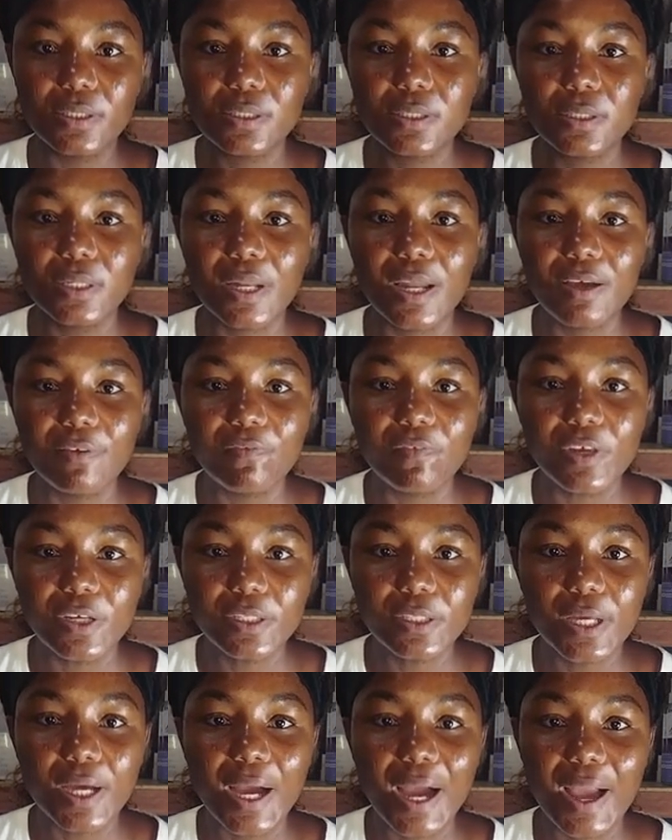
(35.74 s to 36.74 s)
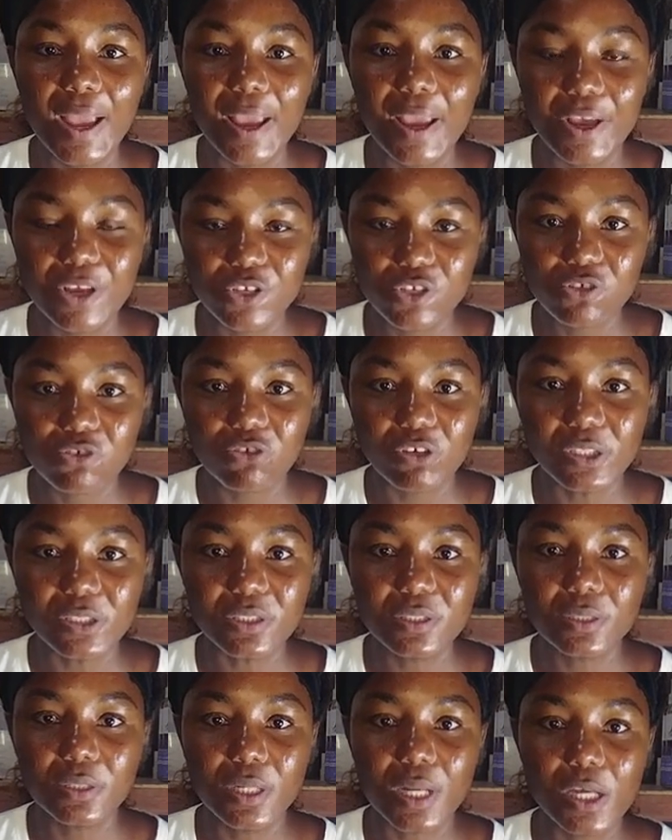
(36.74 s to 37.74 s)
lavender
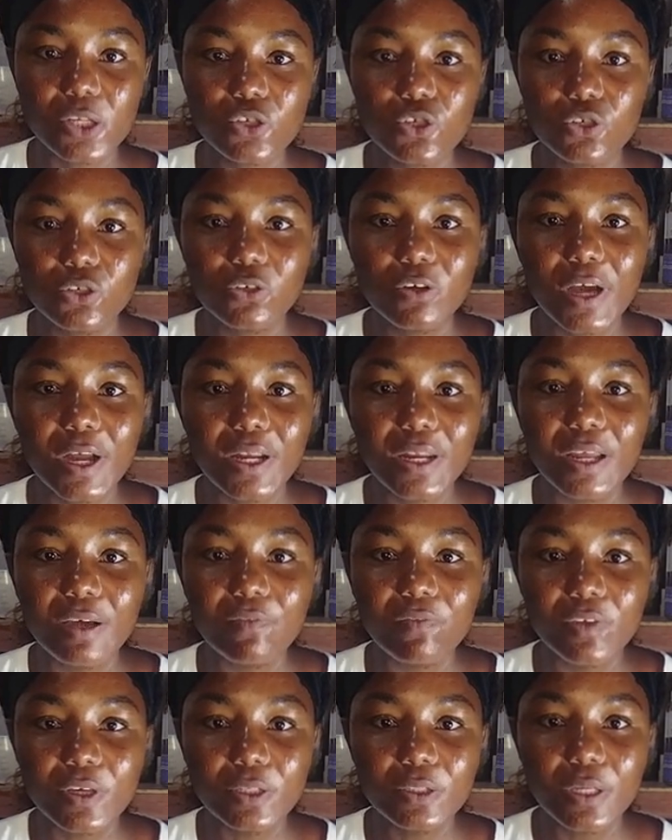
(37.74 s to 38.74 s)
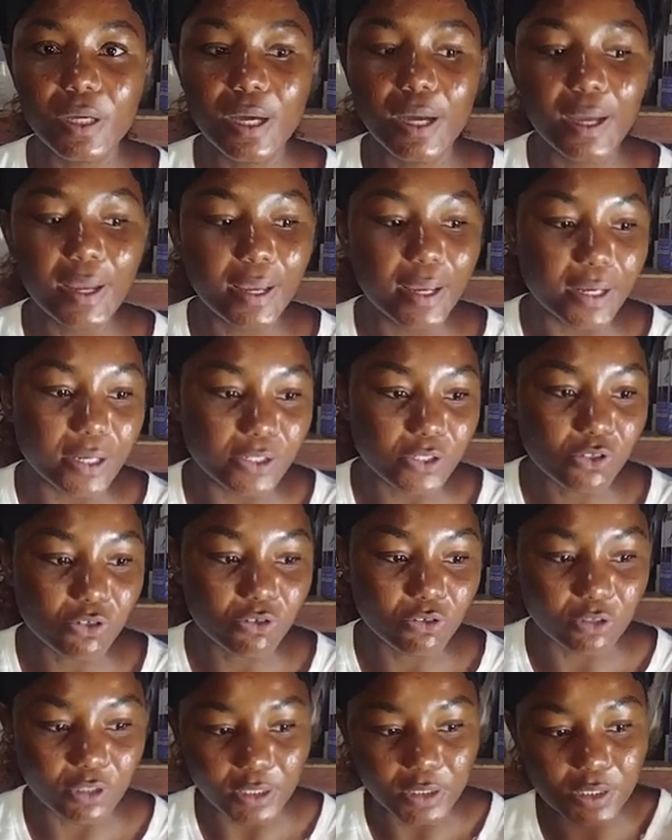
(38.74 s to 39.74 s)
extract, natural lavender
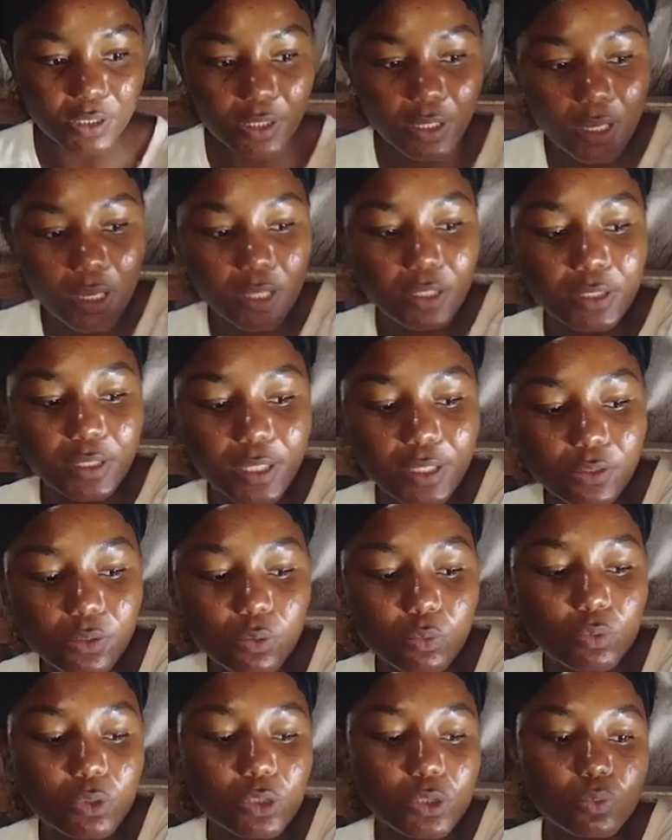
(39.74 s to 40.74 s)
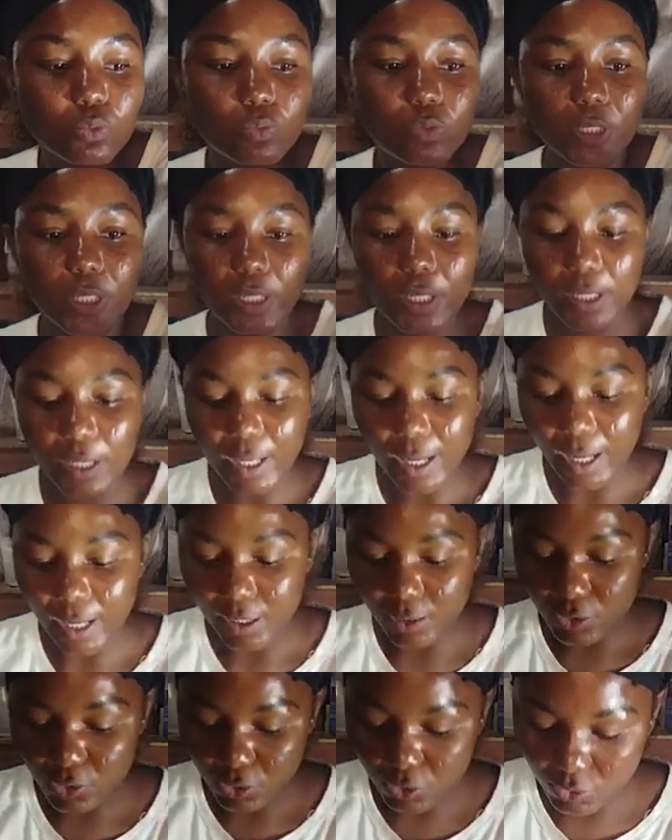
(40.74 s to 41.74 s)
extract. That's what we
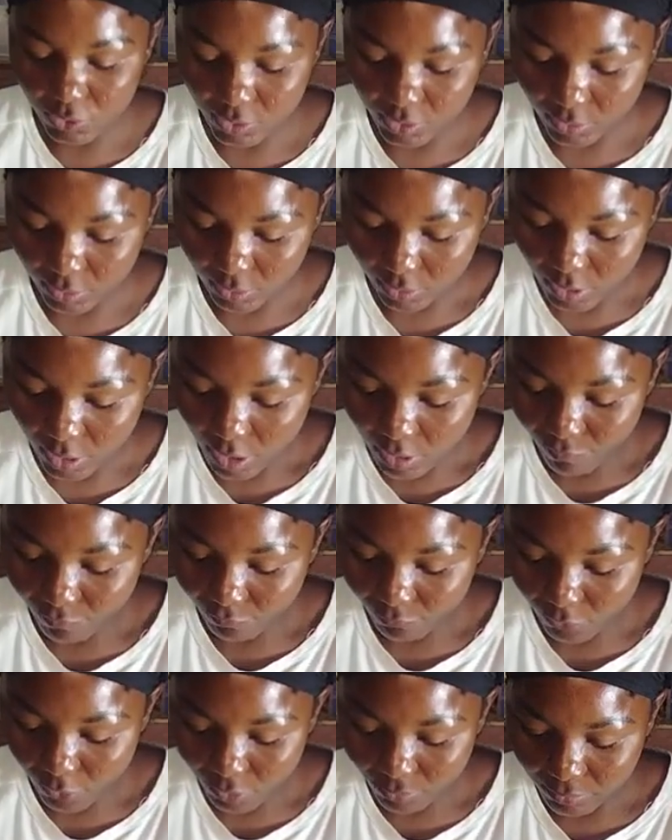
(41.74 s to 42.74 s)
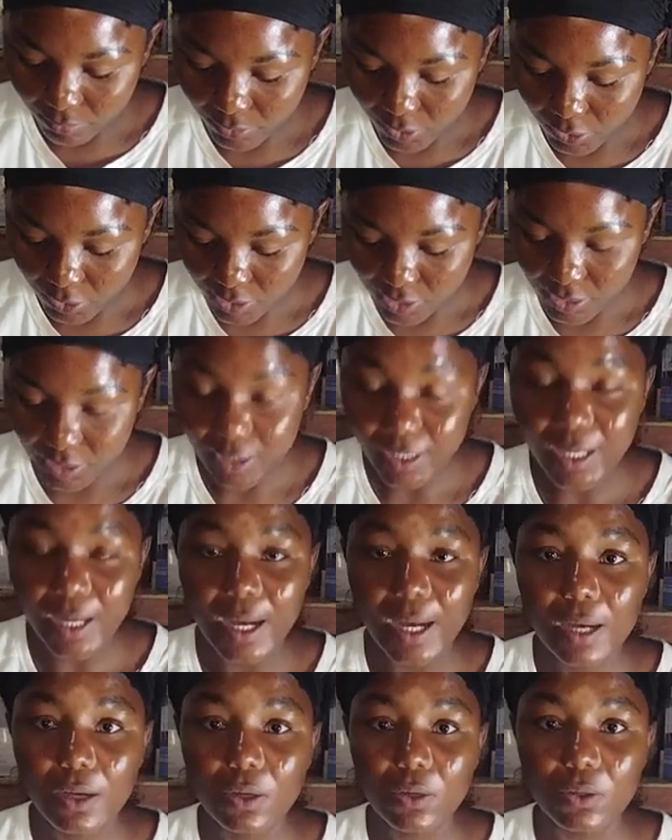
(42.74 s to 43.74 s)
are using from
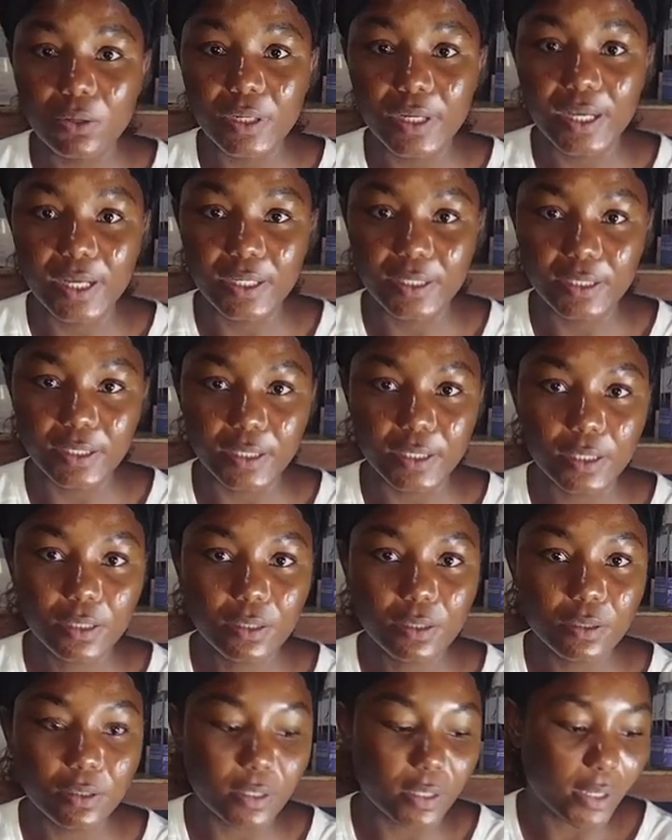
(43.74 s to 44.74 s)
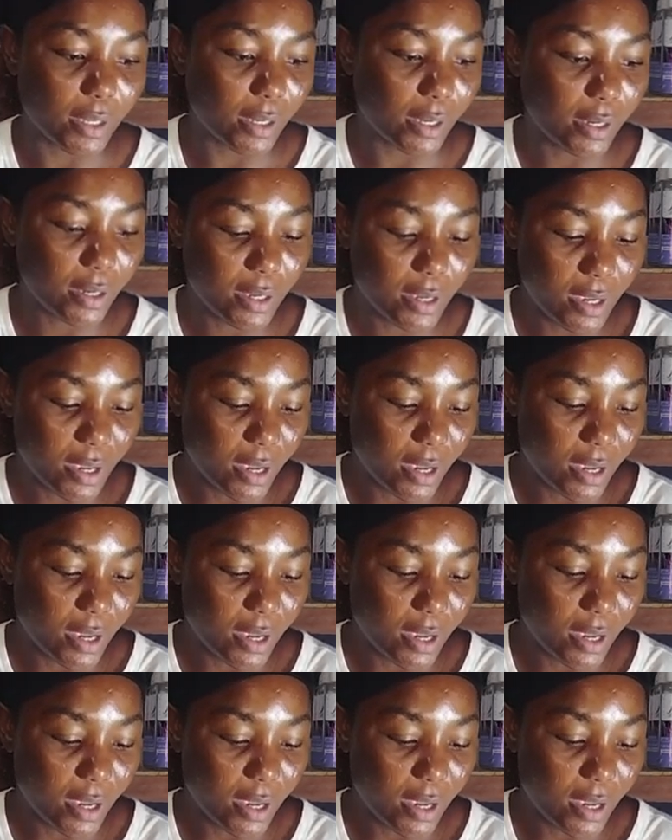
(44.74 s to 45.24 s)
Nautica Organic. Okay,